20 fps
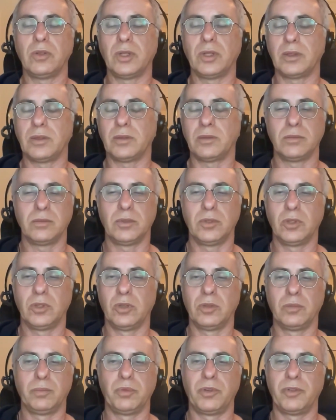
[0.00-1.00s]
that
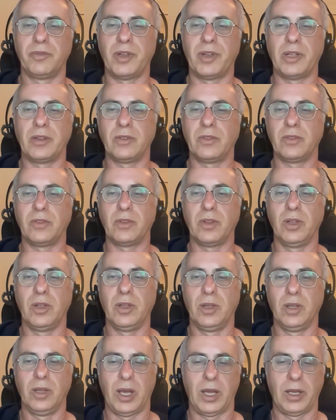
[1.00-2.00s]
it prevents.
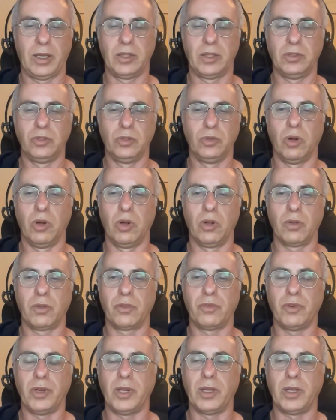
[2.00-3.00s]
I can do all
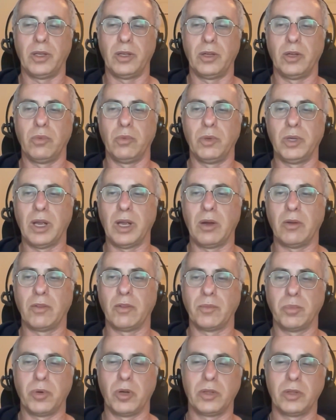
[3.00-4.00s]
three. We now have
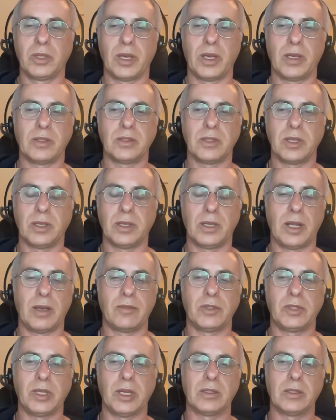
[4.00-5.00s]
a podcast. I can have
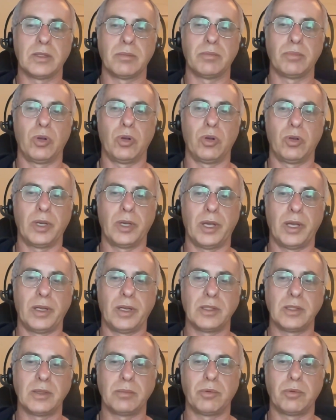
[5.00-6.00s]
it as a blog and
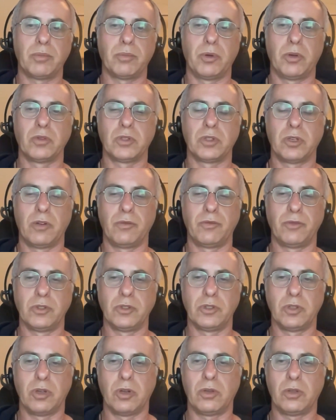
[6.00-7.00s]
as a proposed
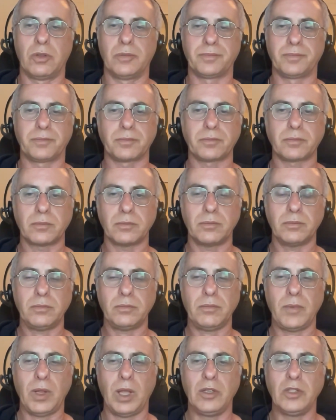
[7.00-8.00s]
conference talk.
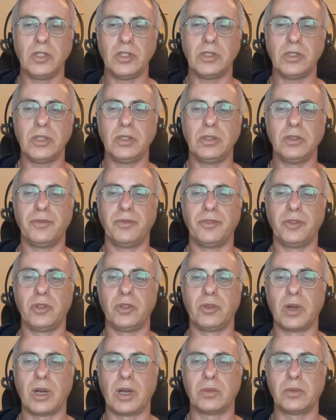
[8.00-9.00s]
I just need to
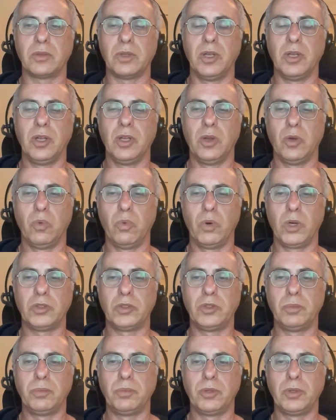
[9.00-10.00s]
figure out where
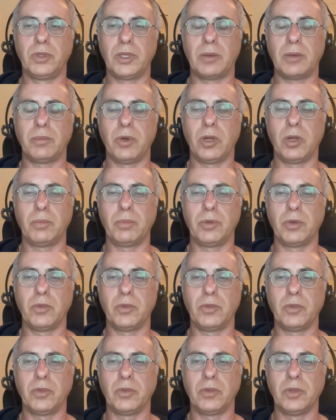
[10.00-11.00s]
to put that blog
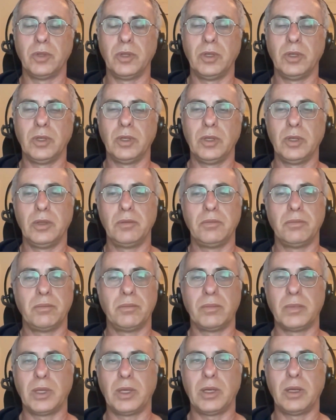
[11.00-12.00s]
post.
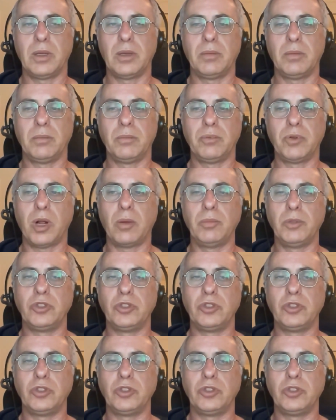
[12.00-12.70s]
Probably